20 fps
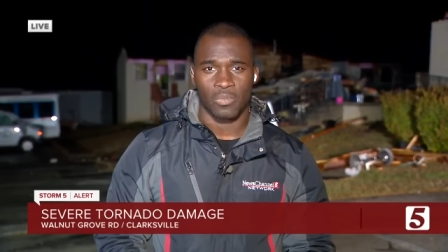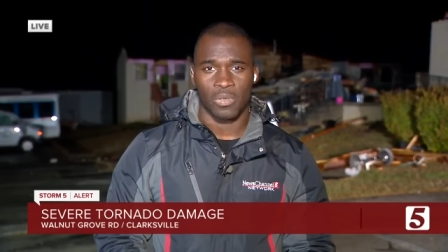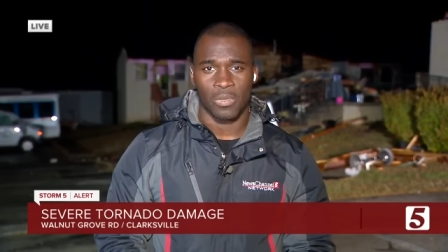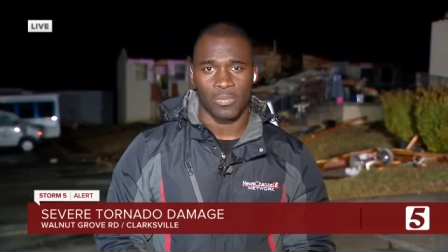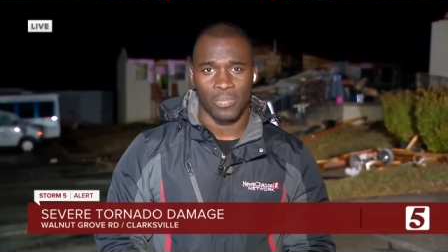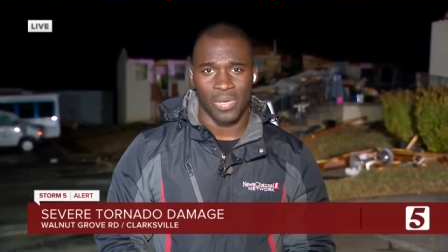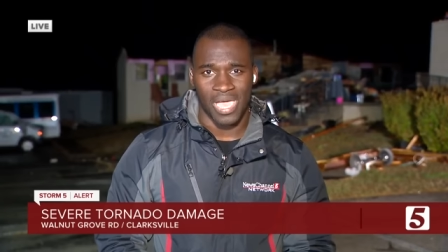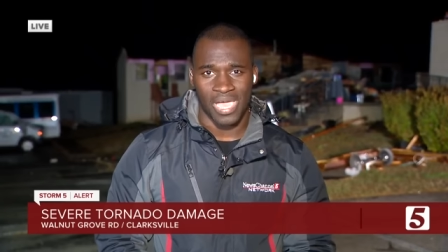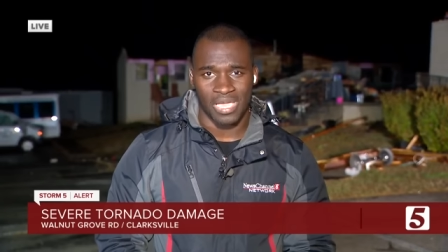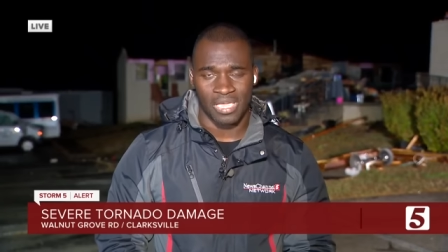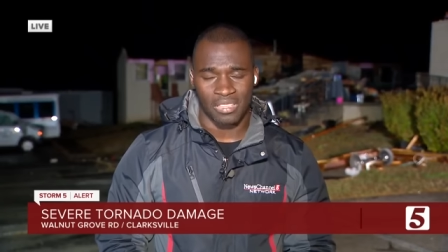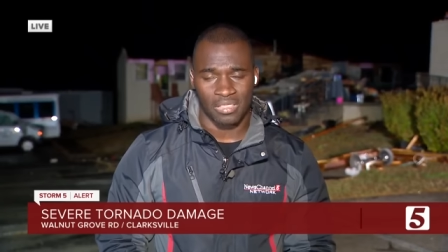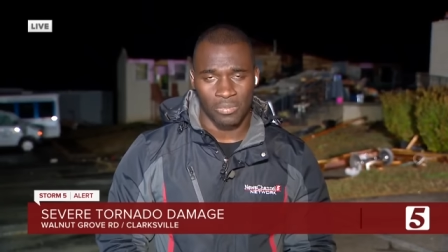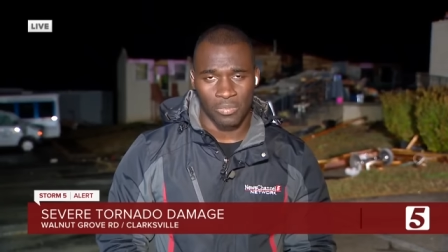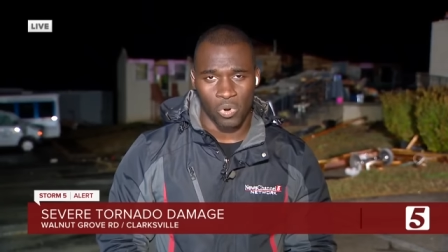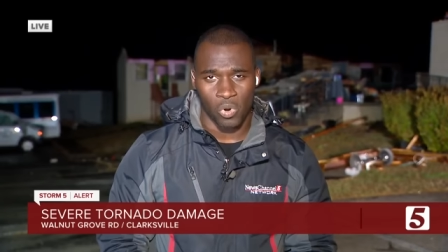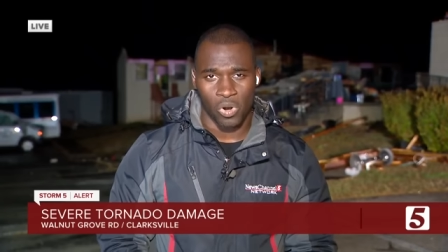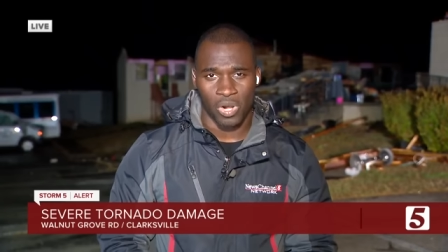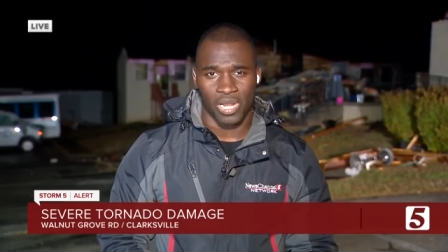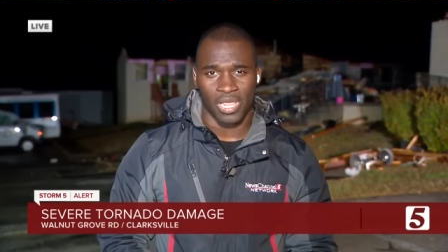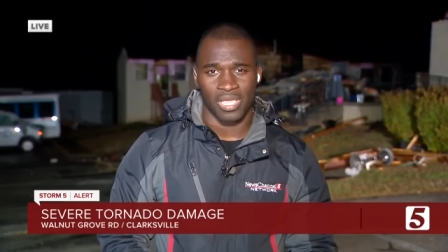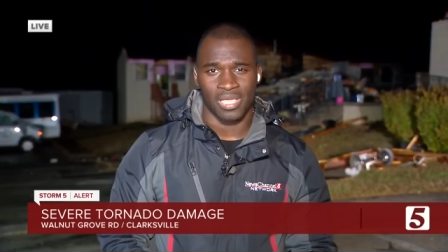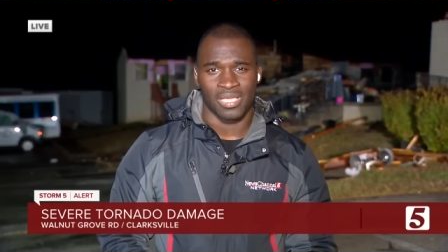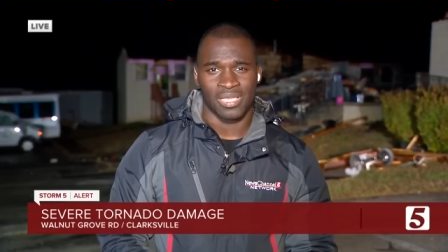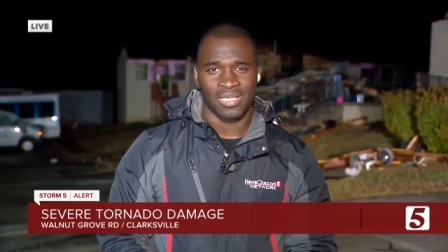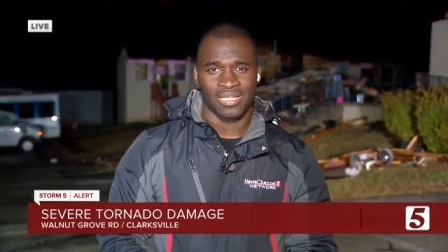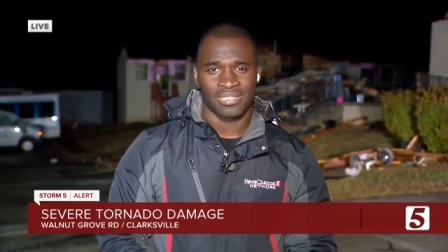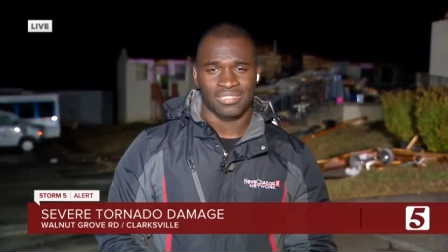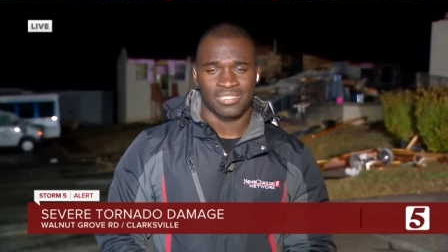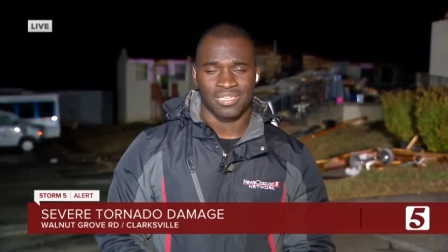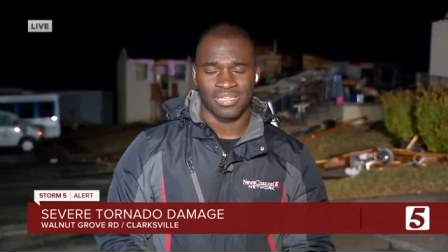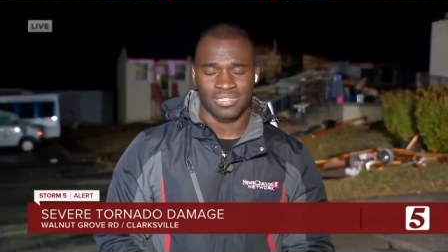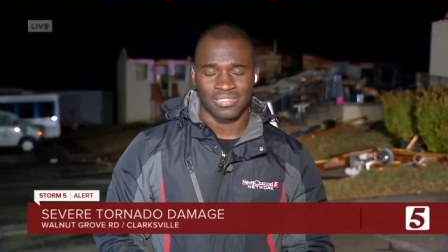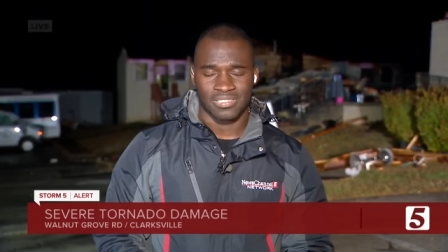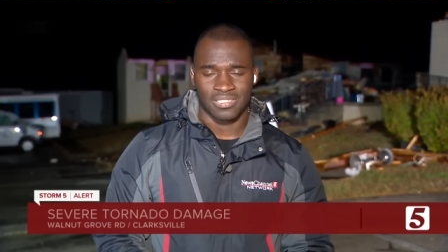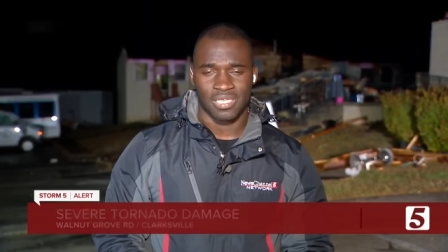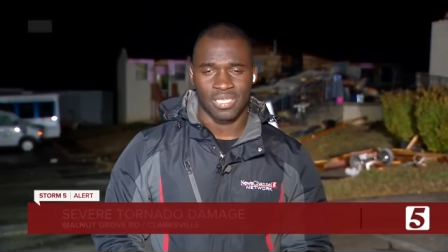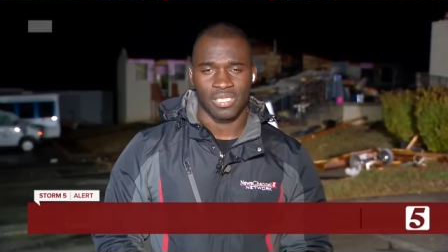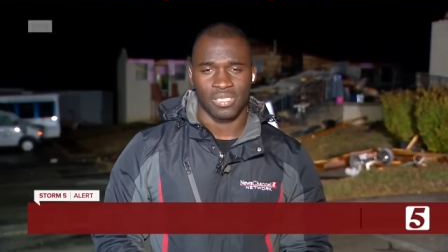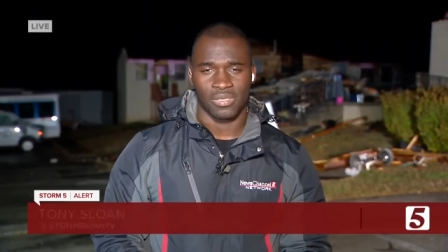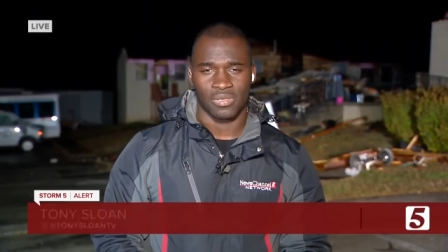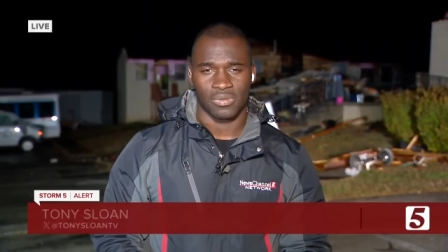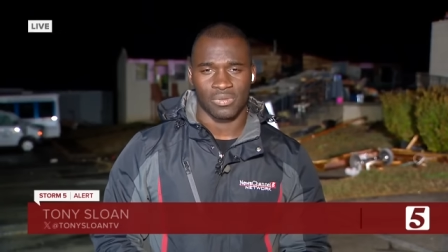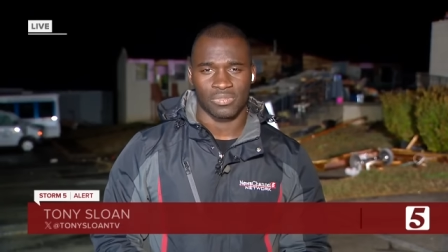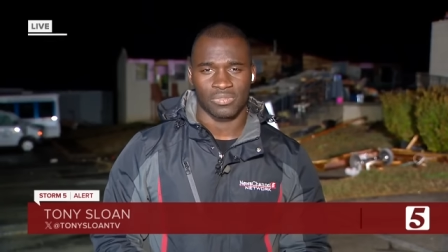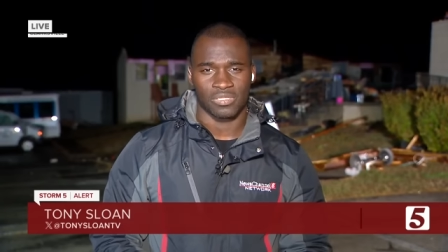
be back in the morning to continue